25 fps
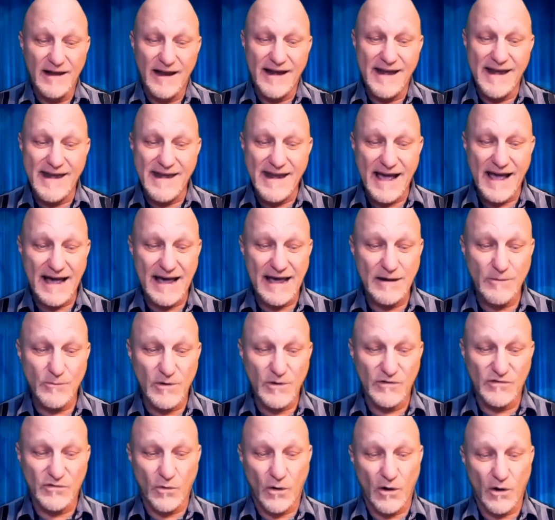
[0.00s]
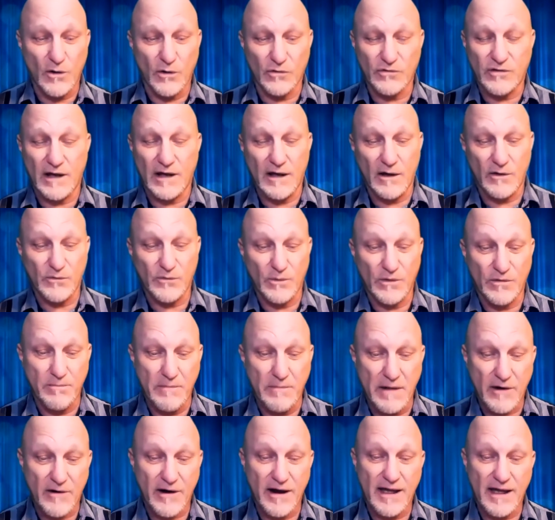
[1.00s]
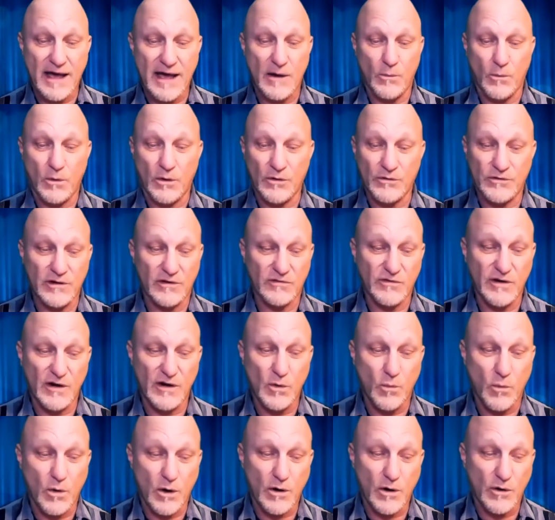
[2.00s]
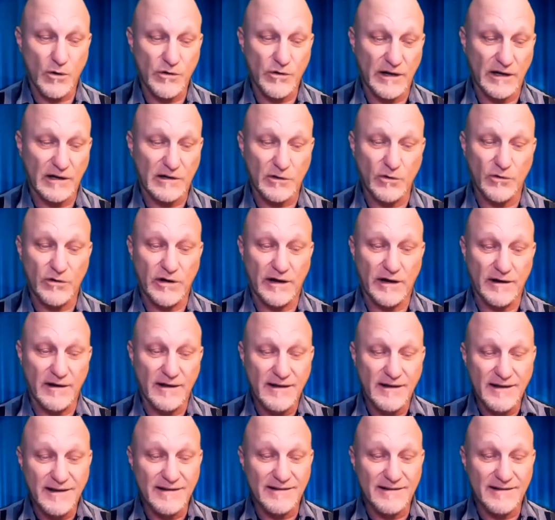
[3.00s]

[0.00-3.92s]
9 resort hotels with Marriott, Walt Disney World, including